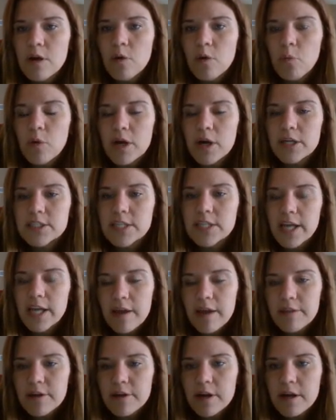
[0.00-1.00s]
work
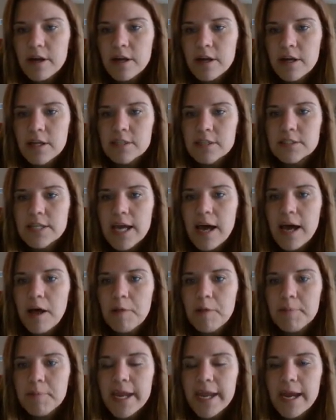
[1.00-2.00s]
together to
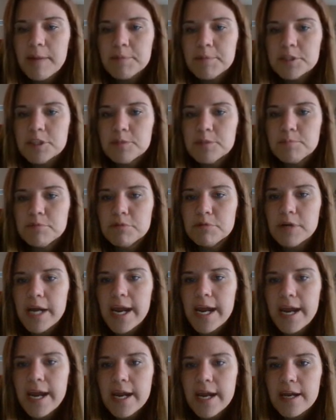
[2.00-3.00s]
help capture
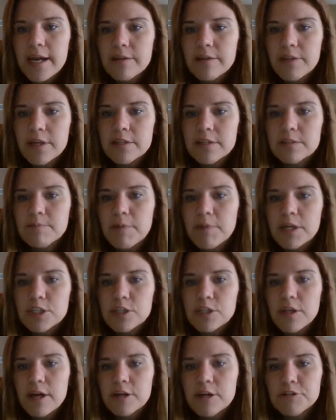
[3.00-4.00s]
prey that is much
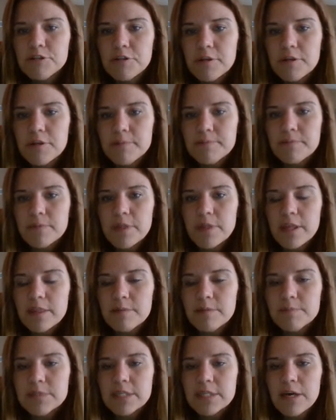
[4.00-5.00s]
larger than
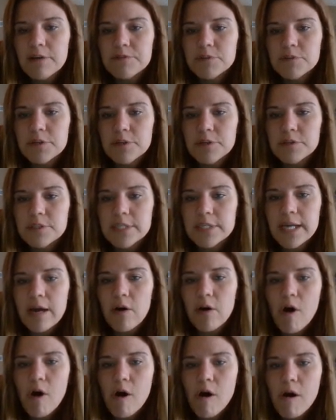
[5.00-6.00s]
themselves. So you'll see
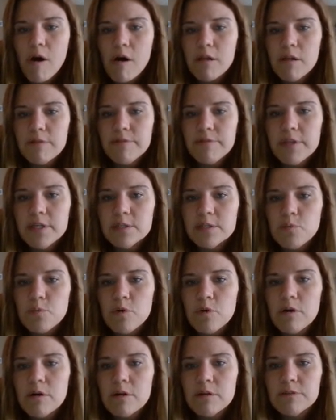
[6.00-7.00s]
how all of these
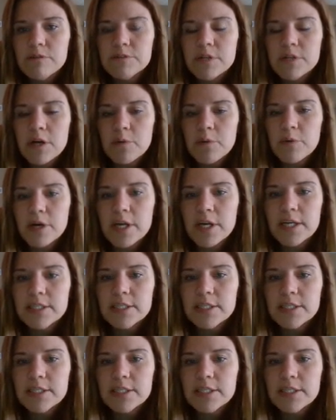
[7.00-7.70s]
wolves are working